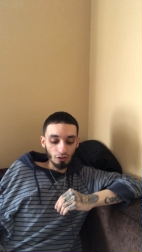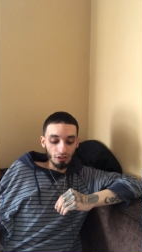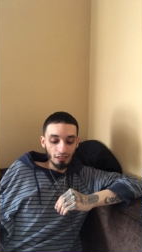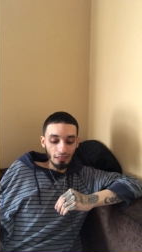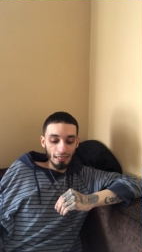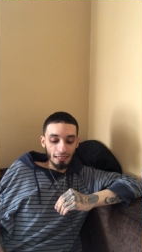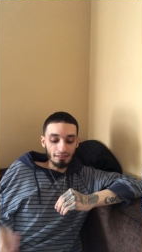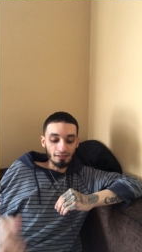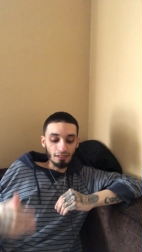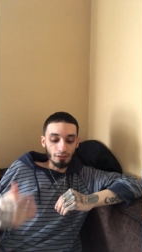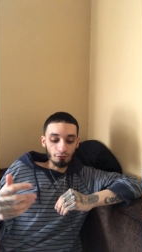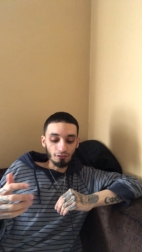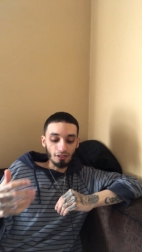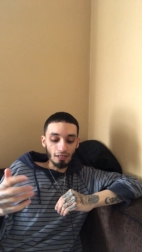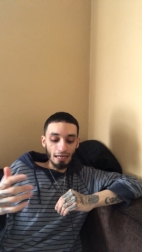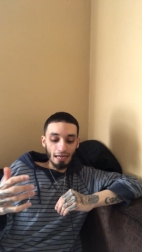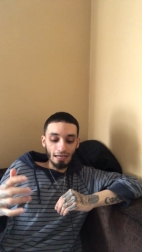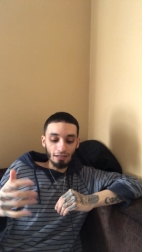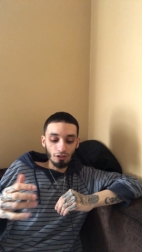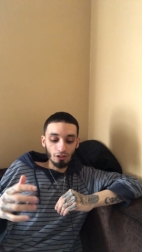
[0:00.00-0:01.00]
like,
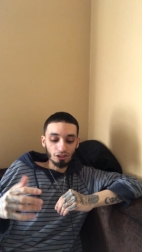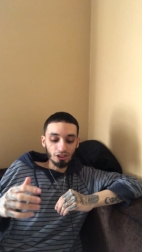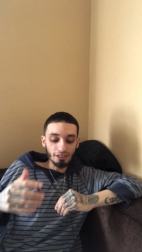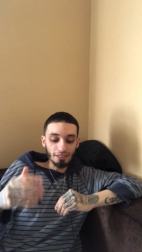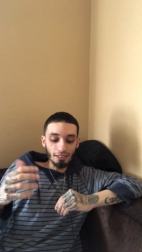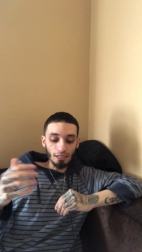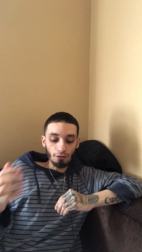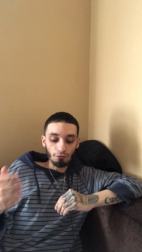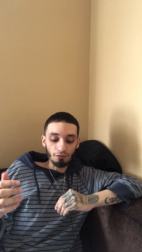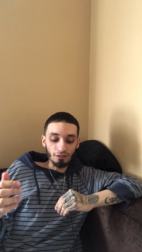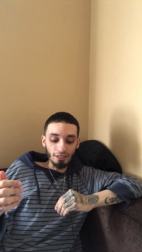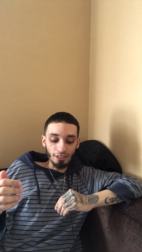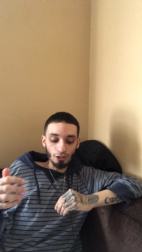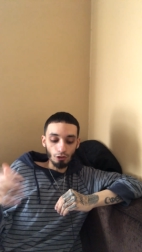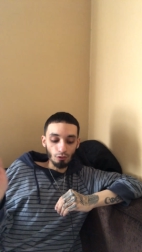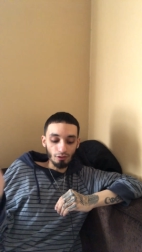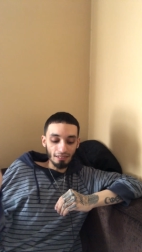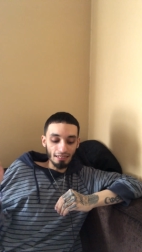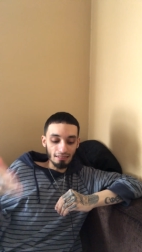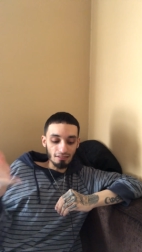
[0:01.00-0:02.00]
the energy of
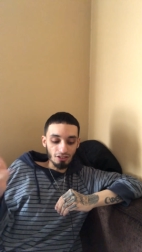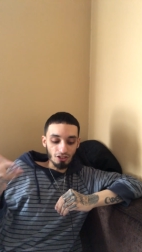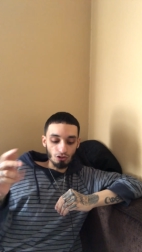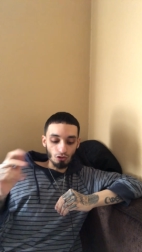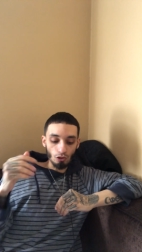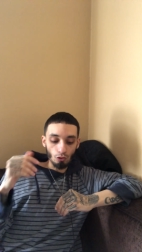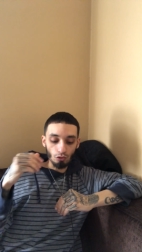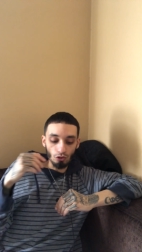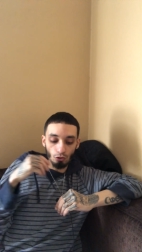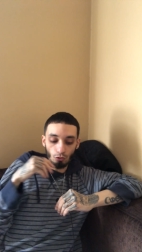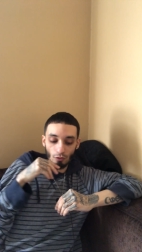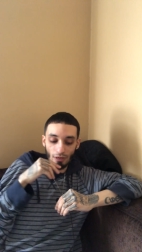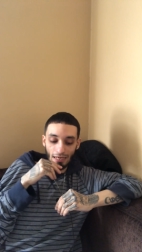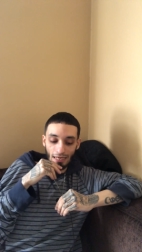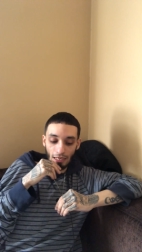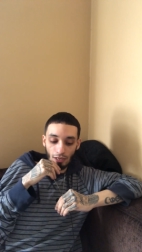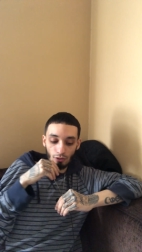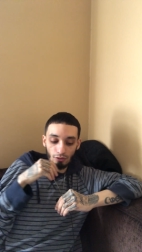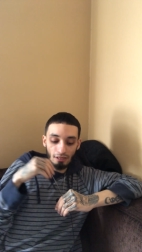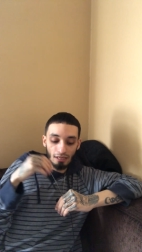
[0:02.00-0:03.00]
guilt gets thrown
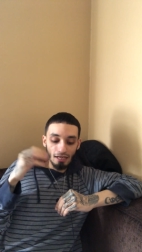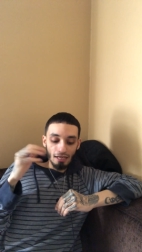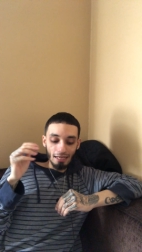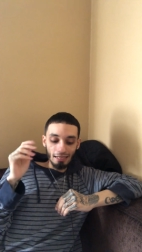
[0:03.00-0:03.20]
around